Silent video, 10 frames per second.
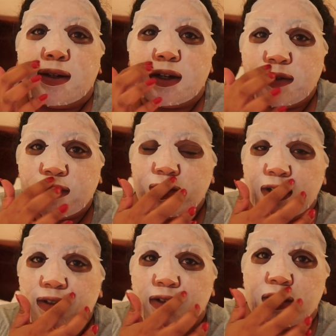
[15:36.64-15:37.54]
I feel
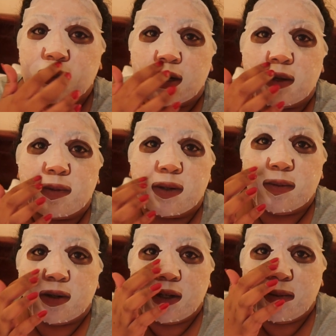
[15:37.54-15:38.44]
really grossed out by
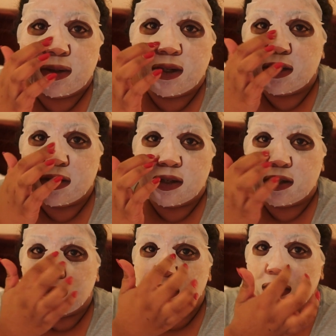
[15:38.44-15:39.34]
mine because it
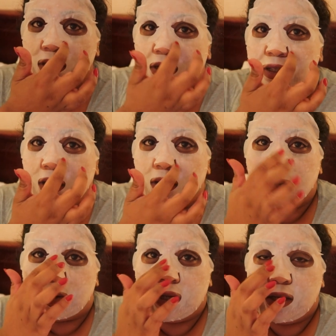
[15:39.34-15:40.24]
says it contains
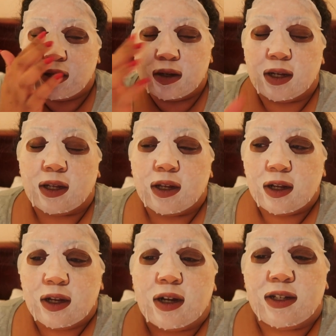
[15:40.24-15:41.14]
egg white. Like,
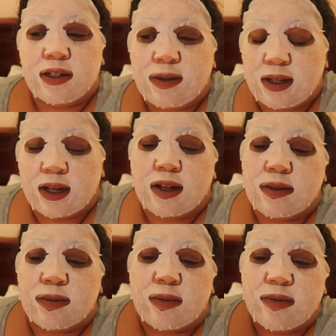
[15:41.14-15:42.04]
I do eat
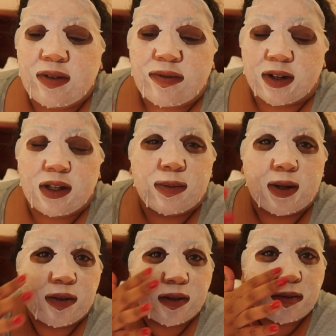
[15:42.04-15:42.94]
eggs, but I'm really funny
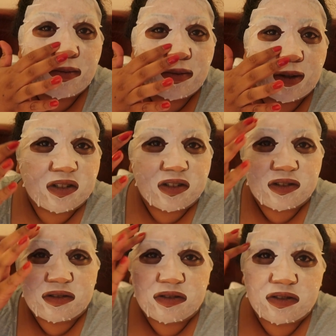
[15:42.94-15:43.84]
about them. And
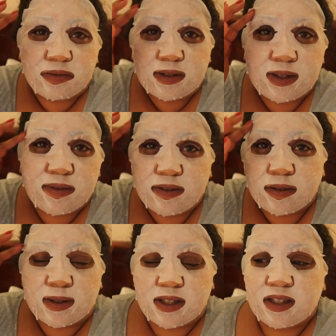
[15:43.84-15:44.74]
it makes me
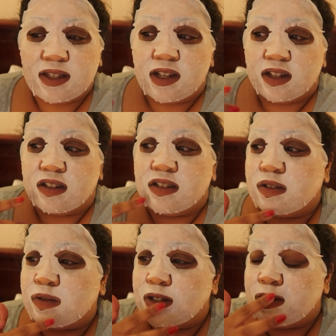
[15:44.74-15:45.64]
feel a bit sick because
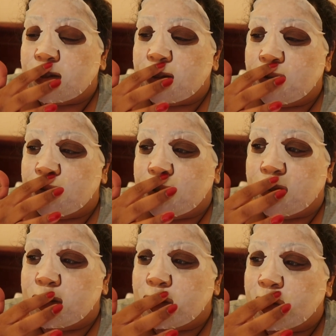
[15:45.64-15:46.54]
it's quite
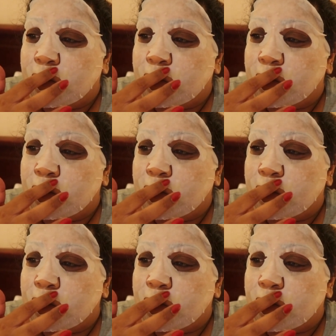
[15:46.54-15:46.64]
slimy.